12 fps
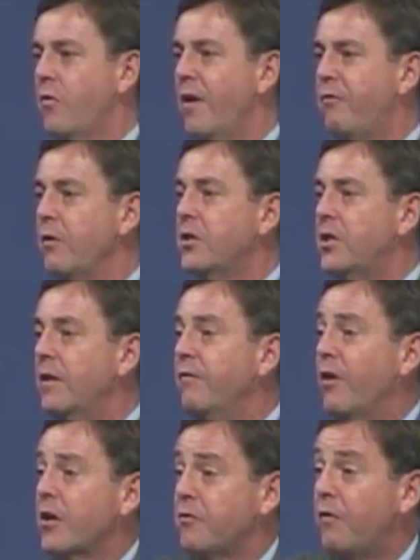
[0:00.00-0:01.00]
referenced in
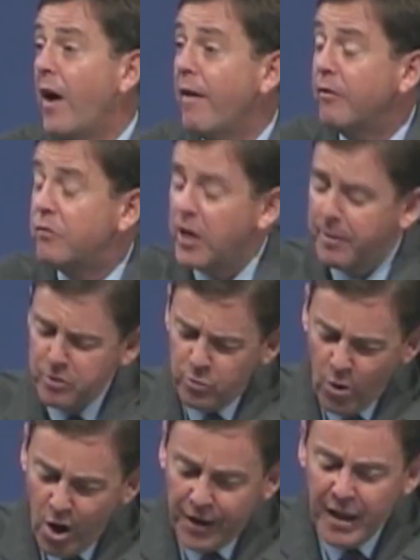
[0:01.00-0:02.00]
verse 5 of chapter
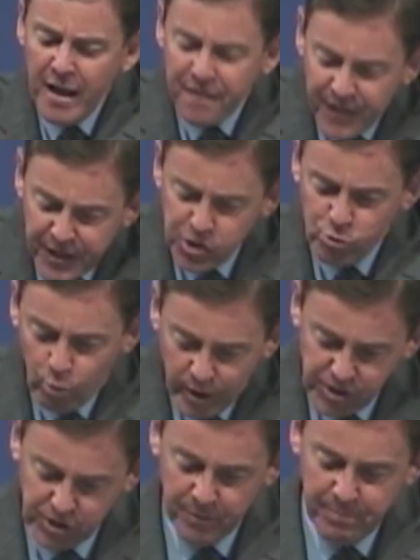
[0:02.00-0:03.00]
1. This
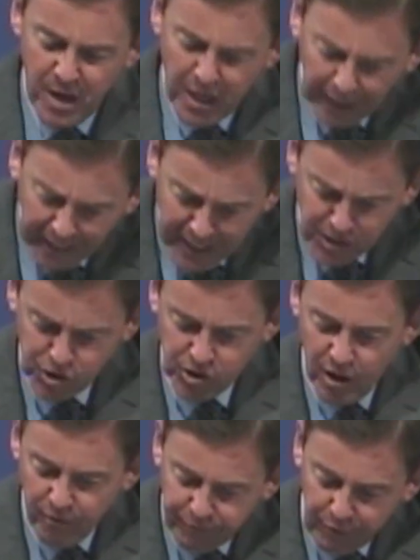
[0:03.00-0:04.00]
wisdom is
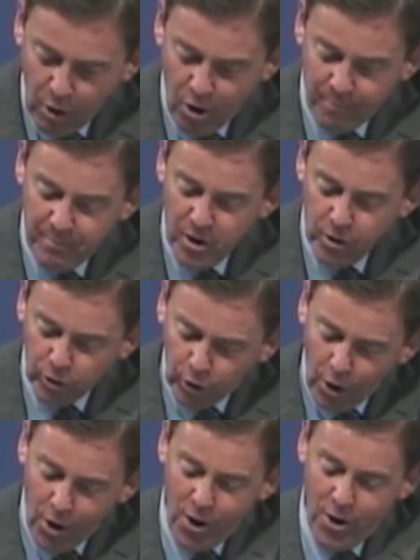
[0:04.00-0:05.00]
from
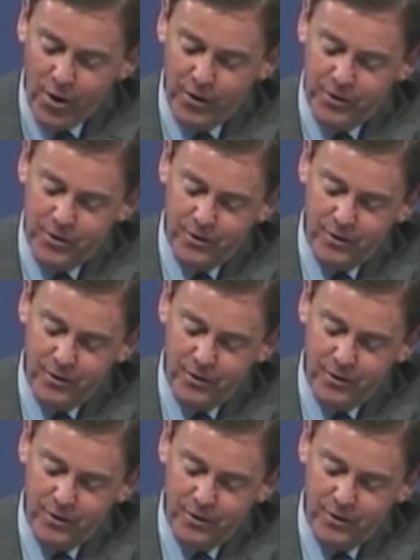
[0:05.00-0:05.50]
God.